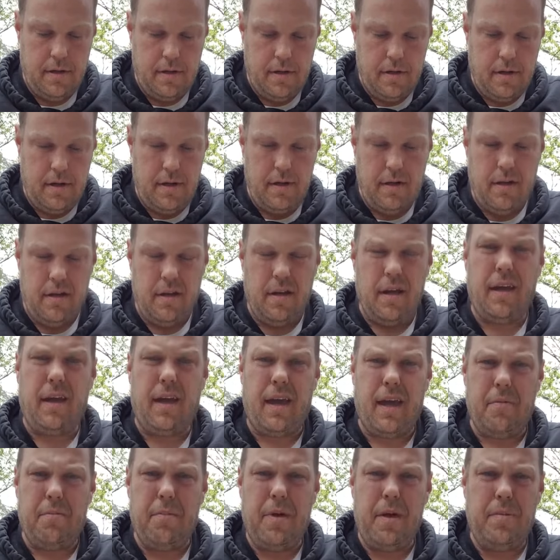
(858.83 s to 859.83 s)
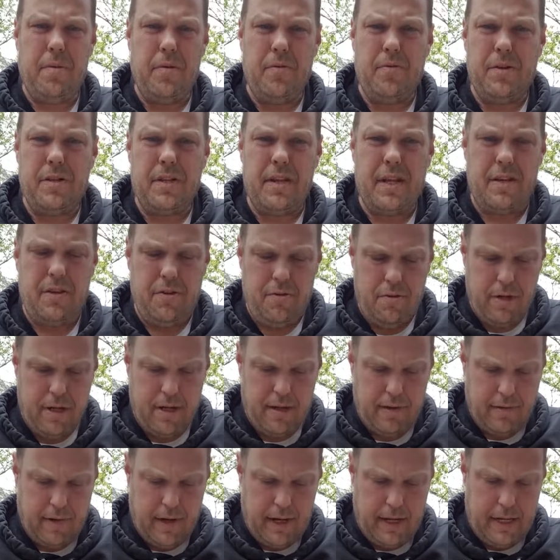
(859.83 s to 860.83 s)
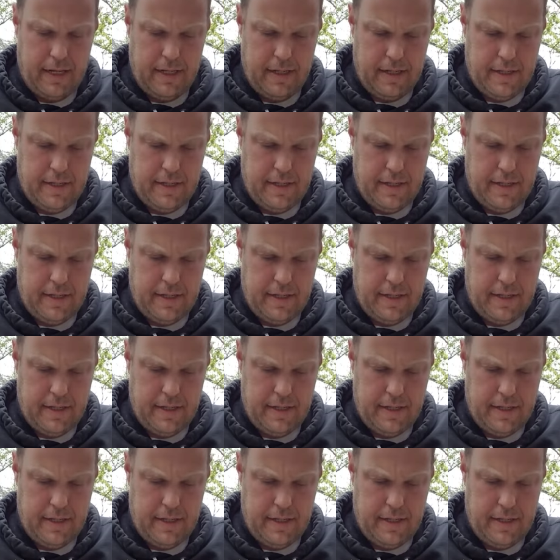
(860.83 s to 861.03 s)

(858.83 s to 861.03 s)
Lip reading: I think that may be what they do anyway.